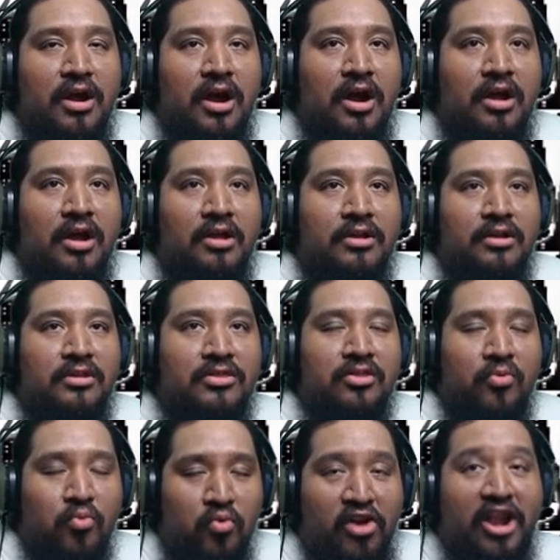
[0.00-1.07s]
on
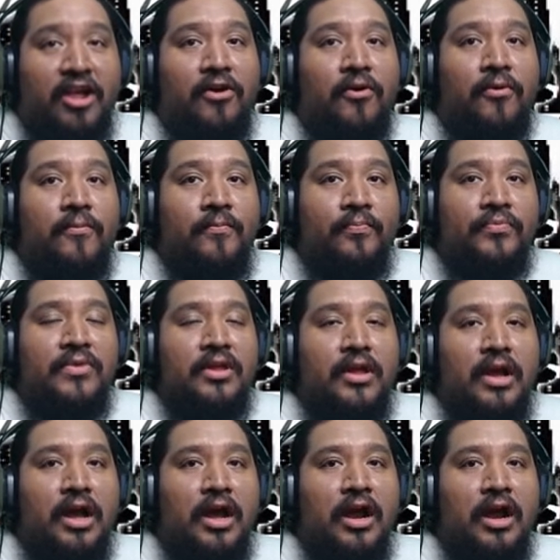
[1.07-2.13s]
the rail
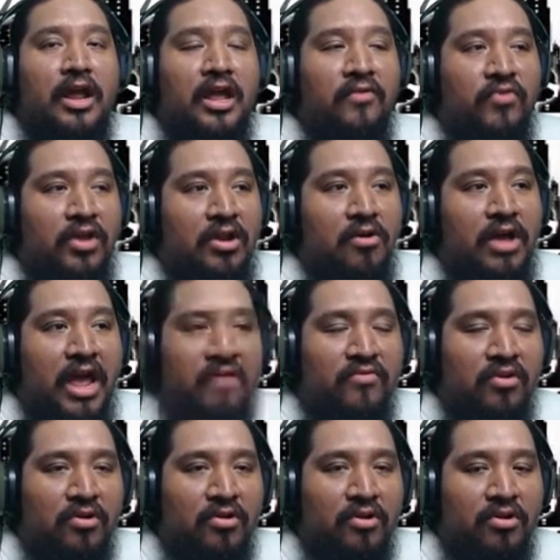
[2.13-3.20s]
if you don't
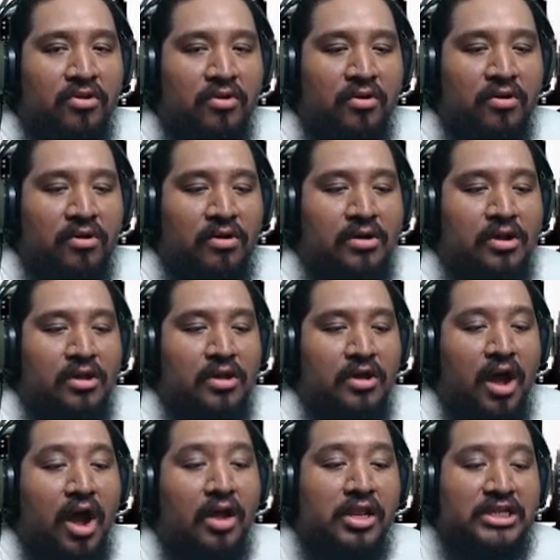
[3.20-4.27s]
have your
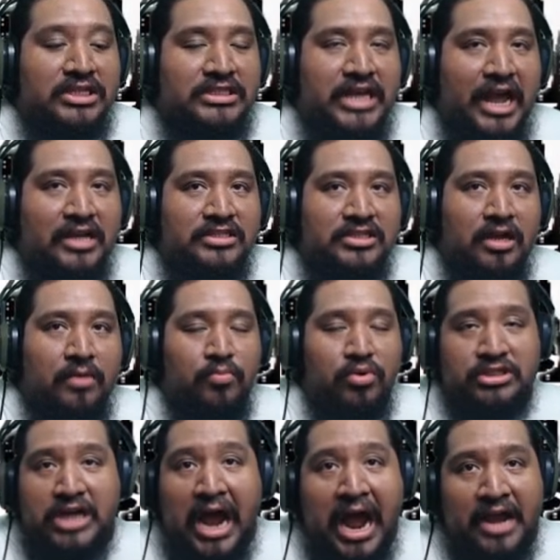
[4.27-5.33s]
ollie stats up,
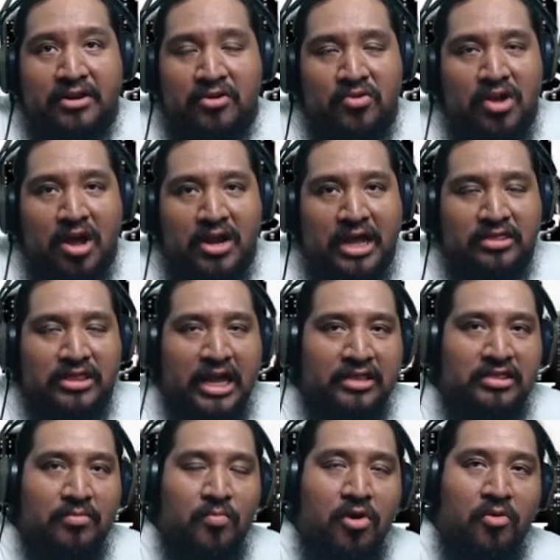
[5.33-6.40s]
which I do not
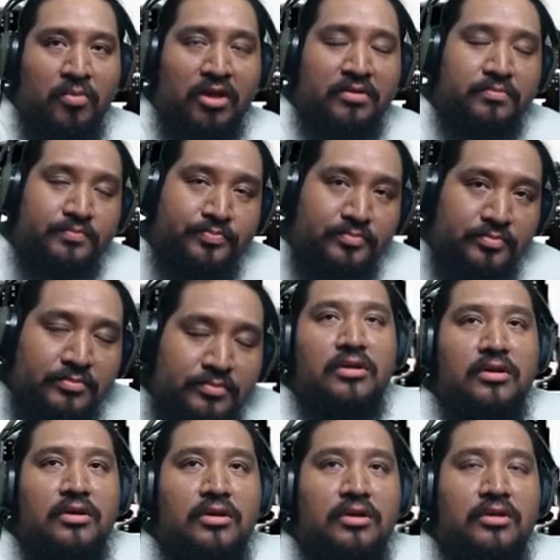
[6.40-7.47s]
at the moment.
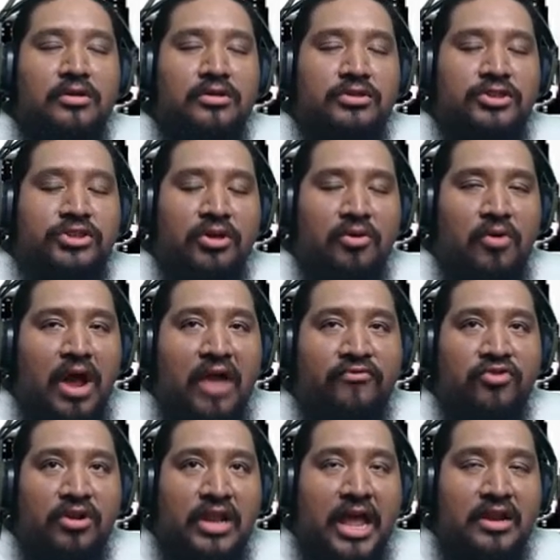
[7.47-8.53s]
So
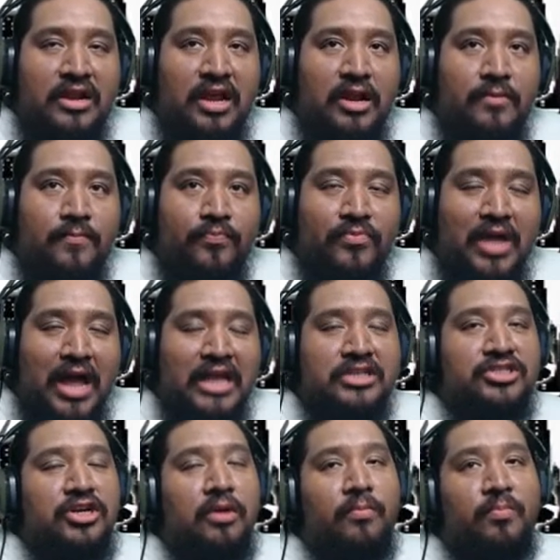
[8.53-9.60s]
after landing, I
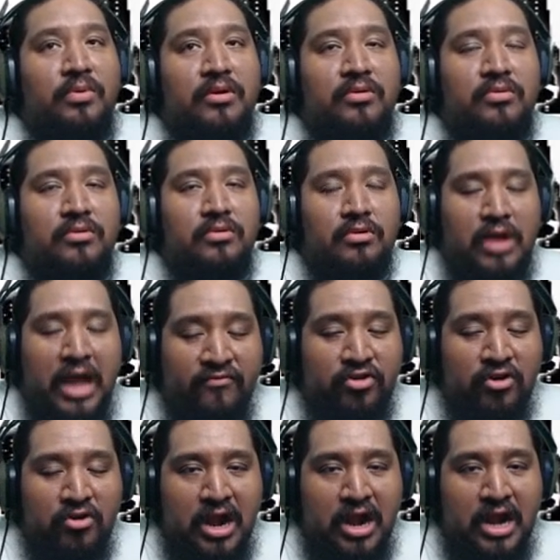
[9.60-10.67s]
jump.
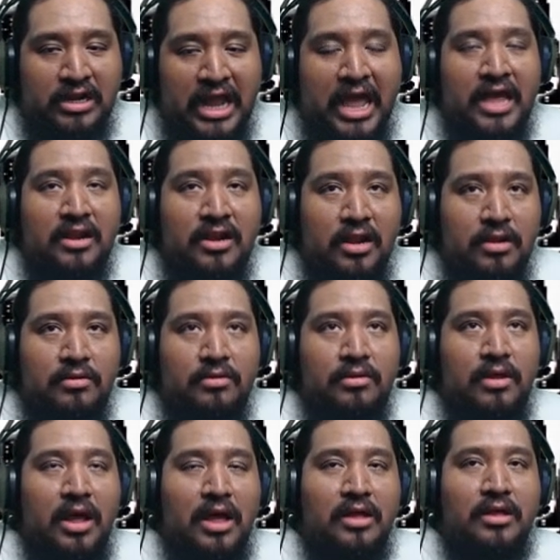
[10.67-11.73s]
After I land,
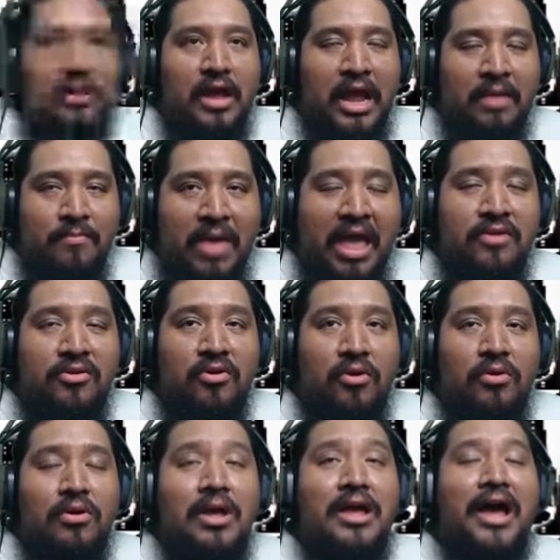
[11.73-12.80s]
I
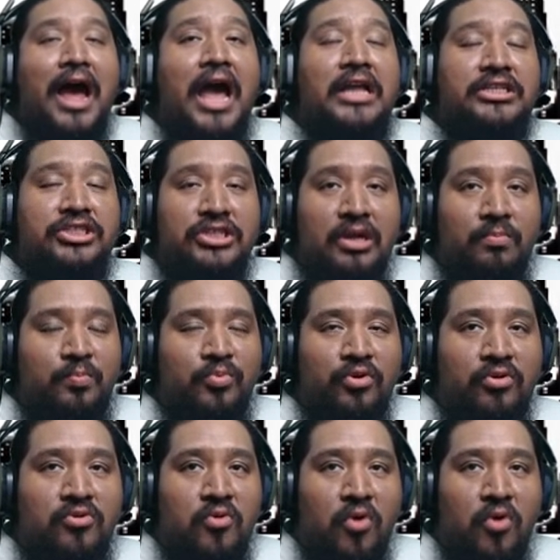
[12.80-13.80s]
manual, I jump real